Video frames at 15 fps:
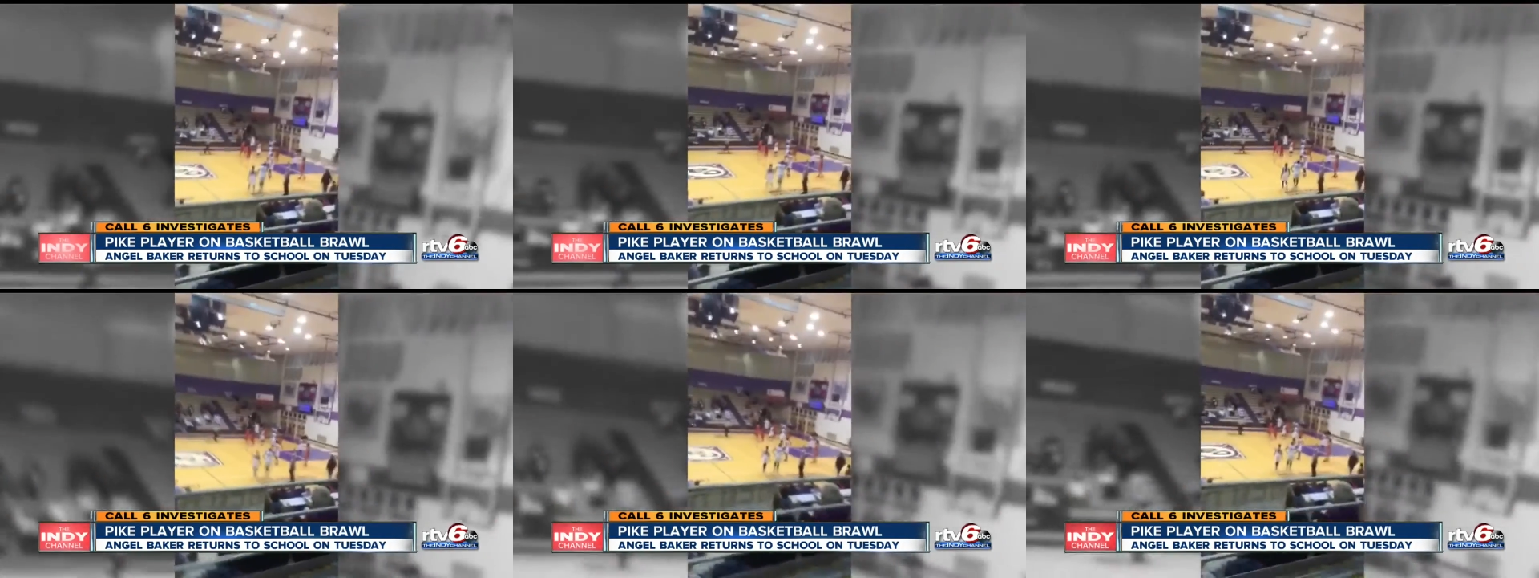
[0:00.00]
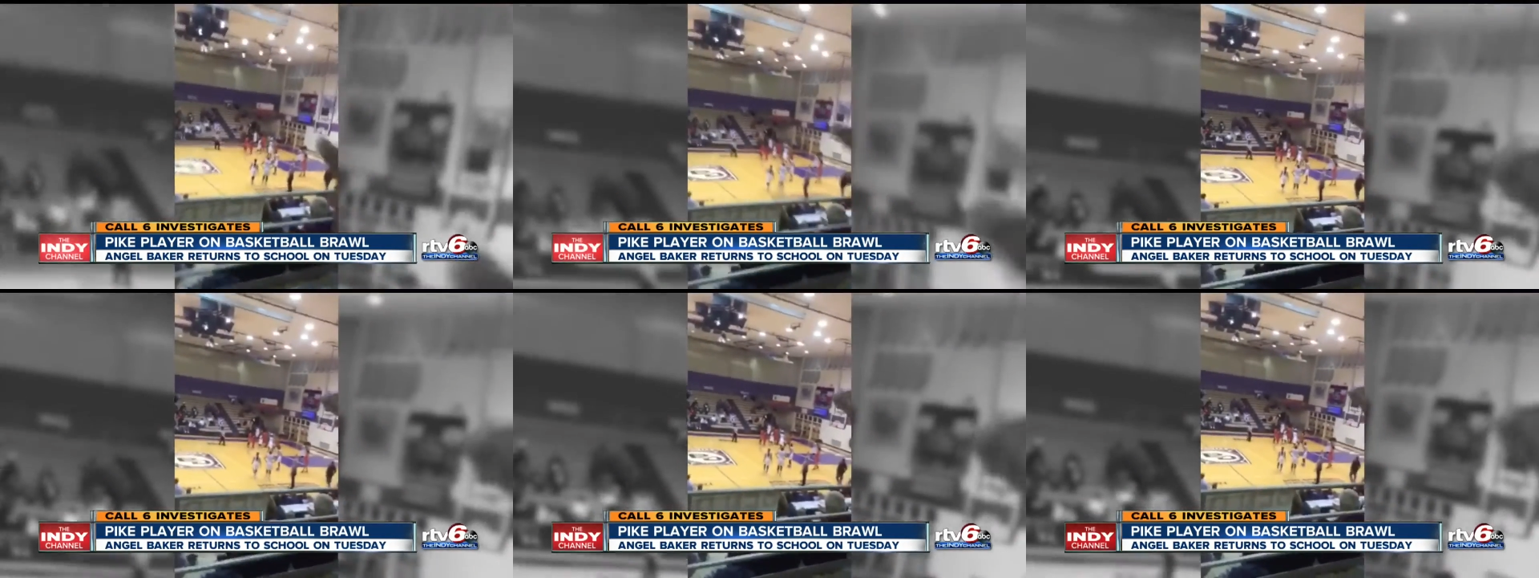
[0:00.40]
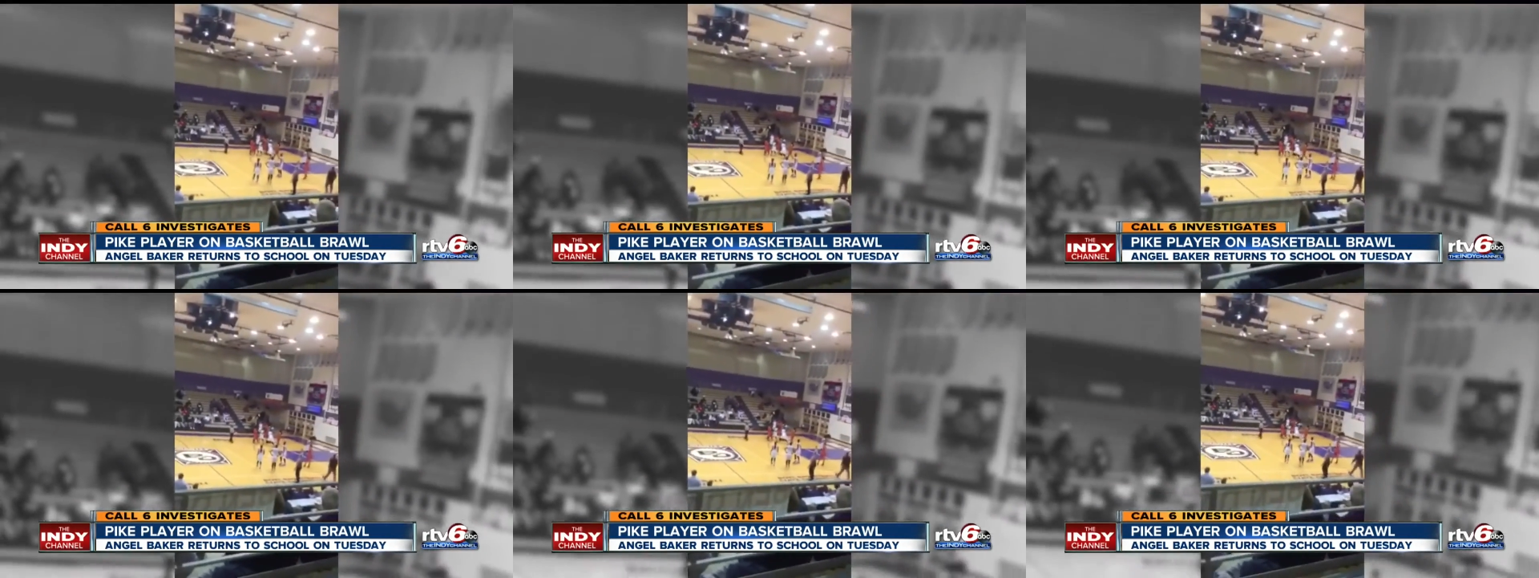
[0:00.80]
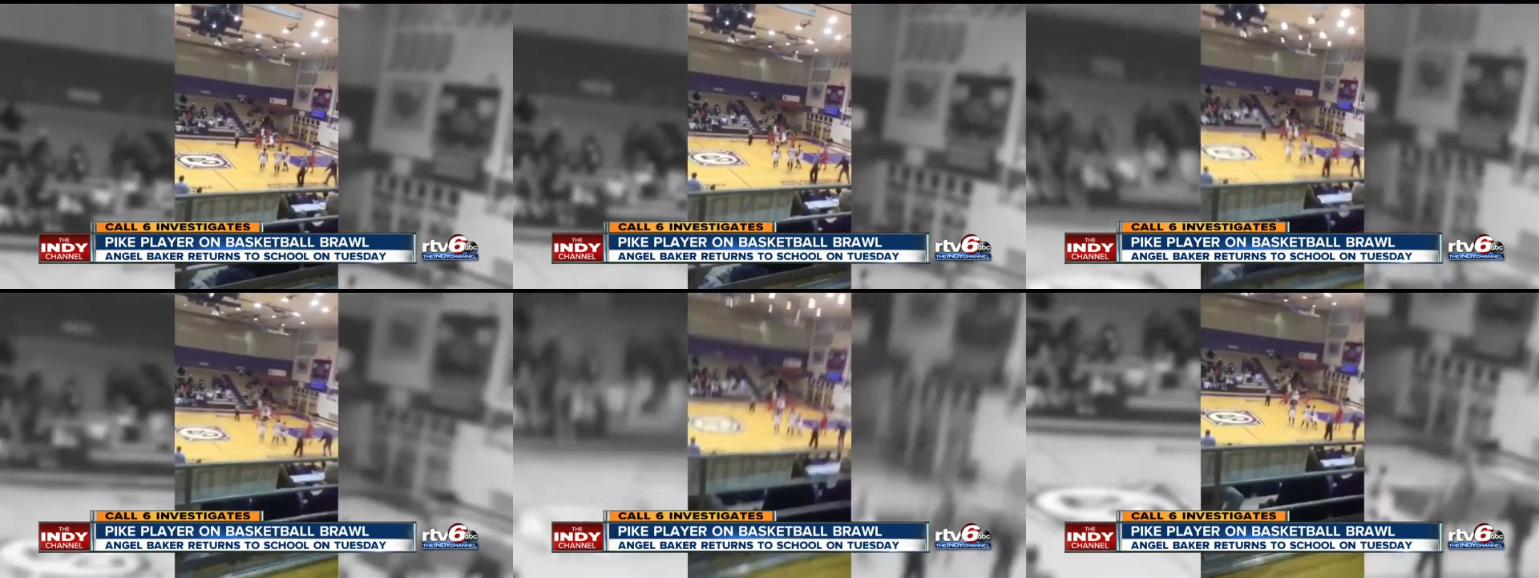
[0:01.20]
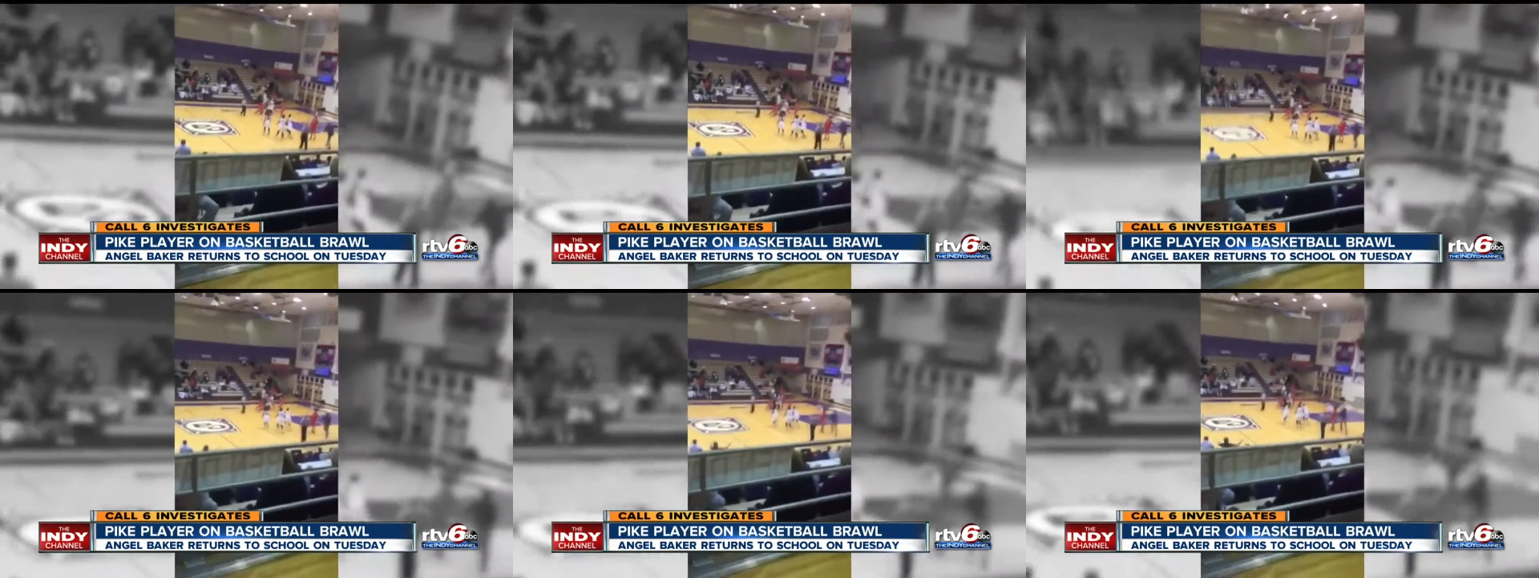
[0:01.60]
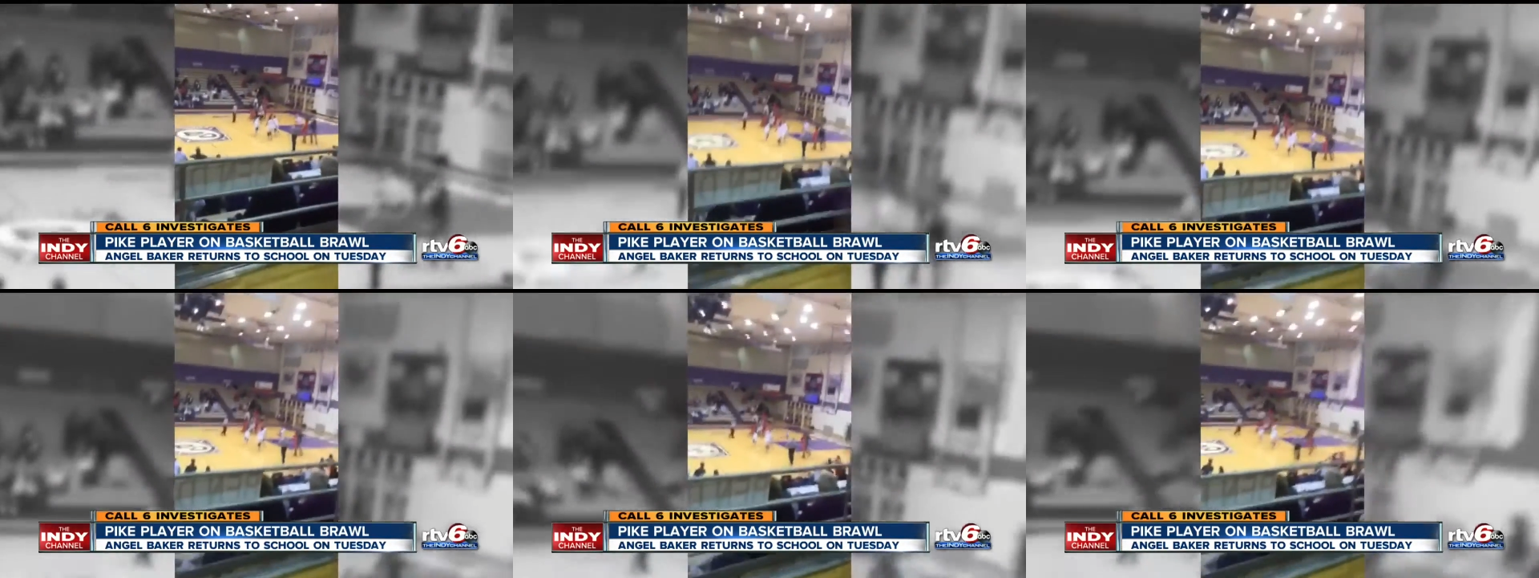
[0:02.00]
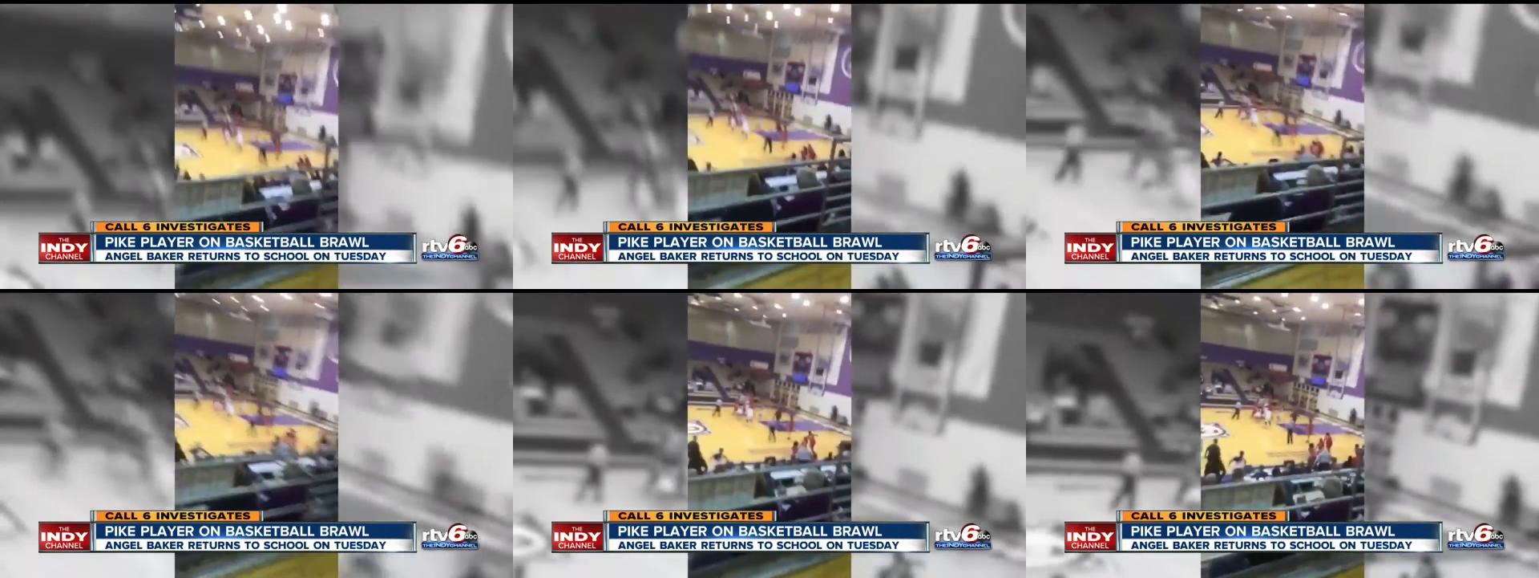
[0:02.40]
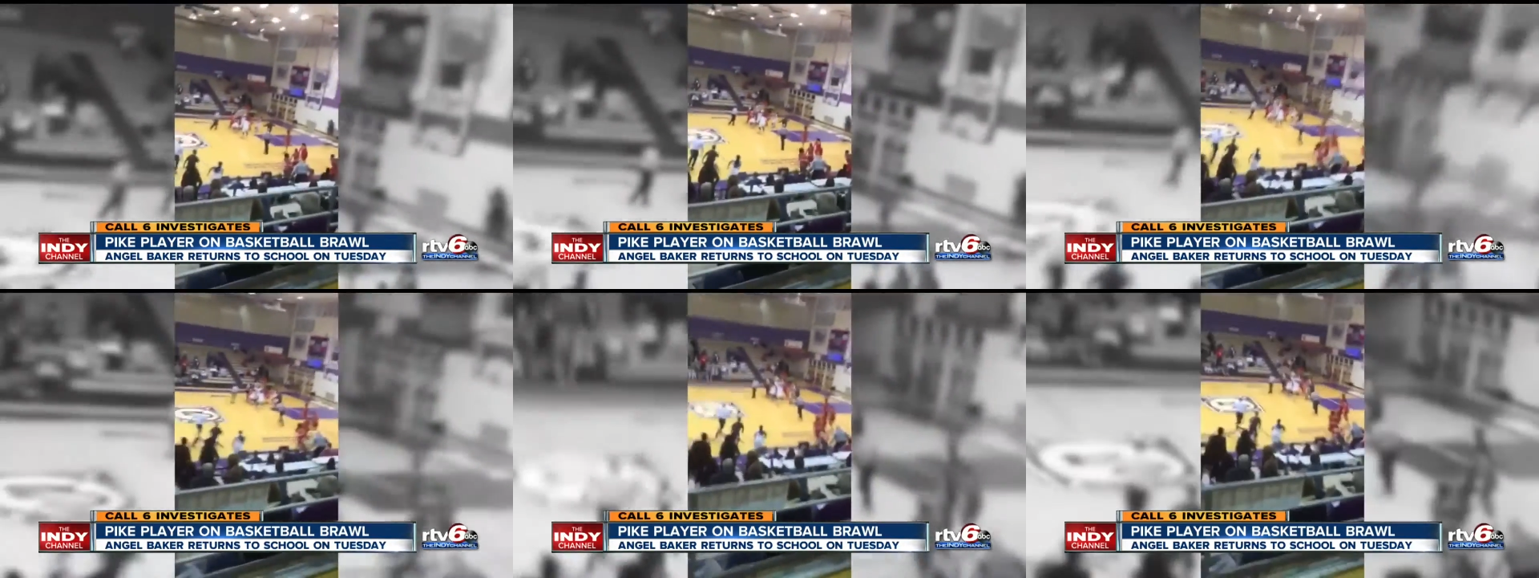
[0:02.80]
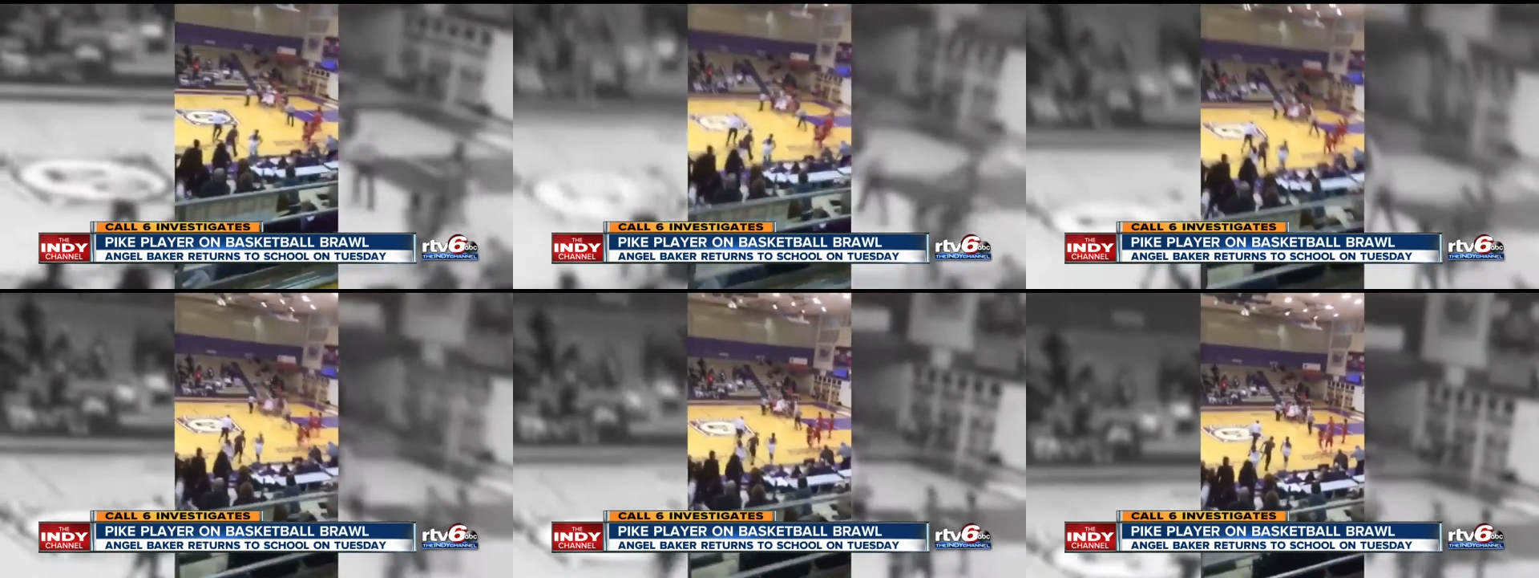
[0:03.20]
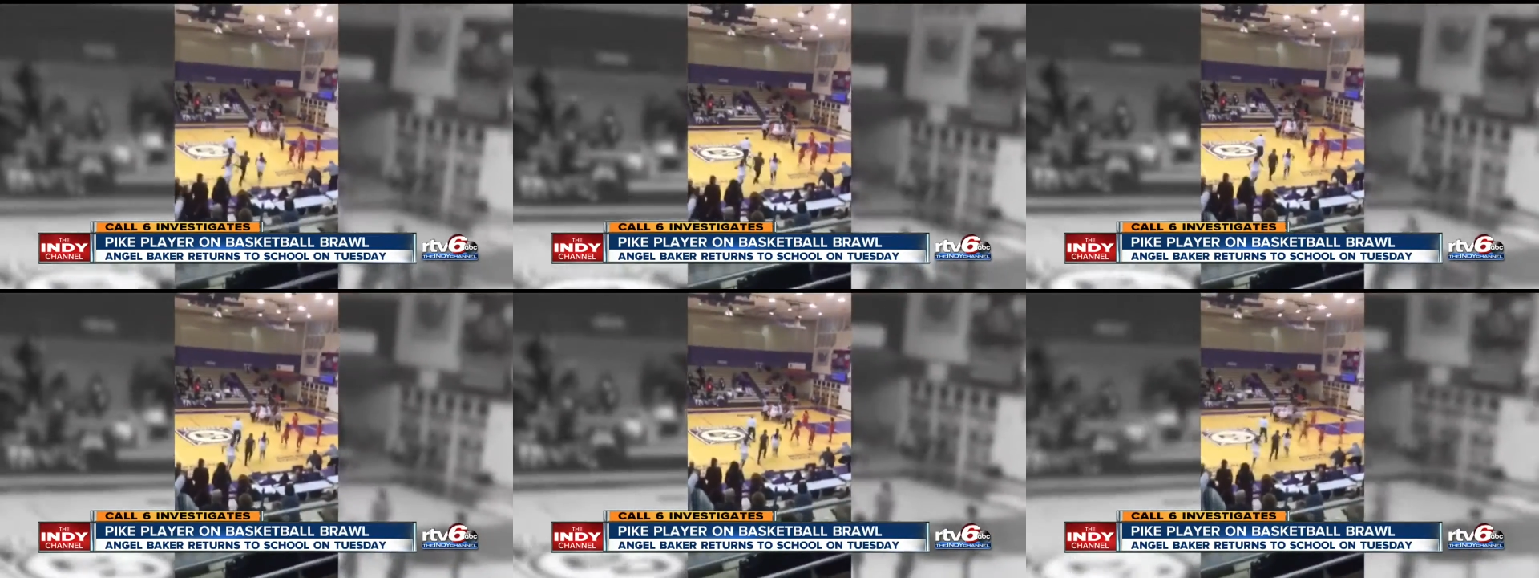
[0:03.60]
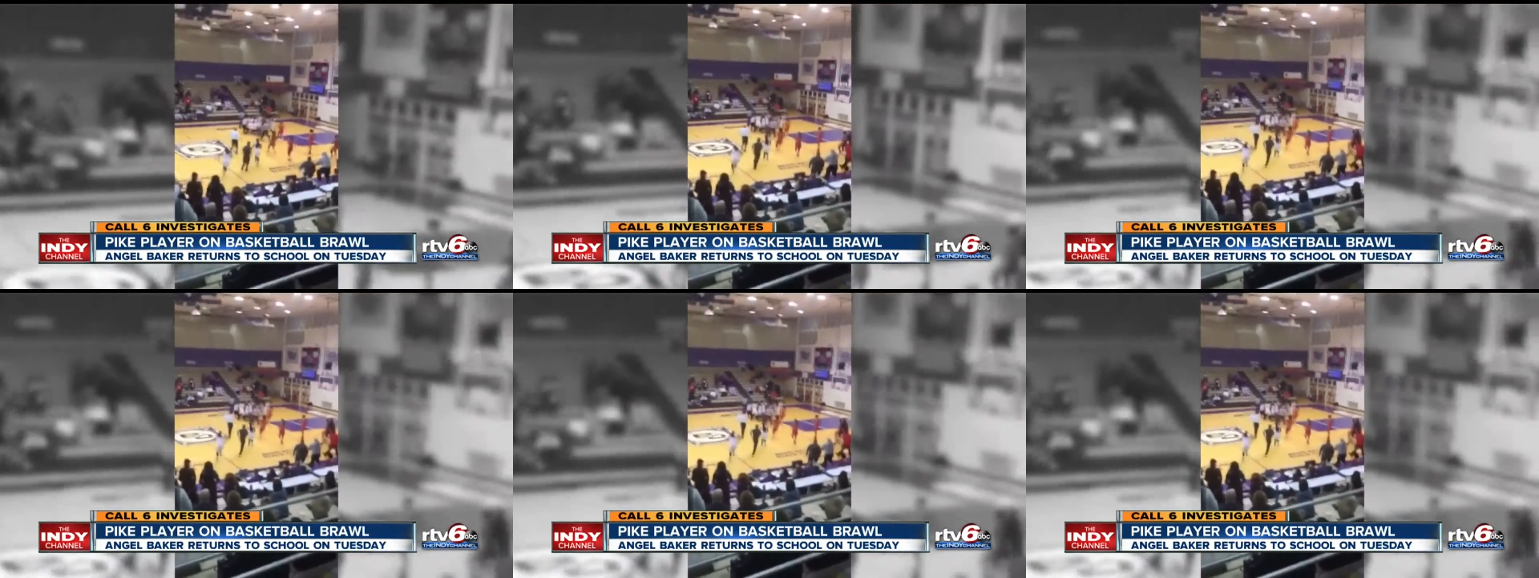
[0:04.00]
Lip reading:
[unreadable: no face in view]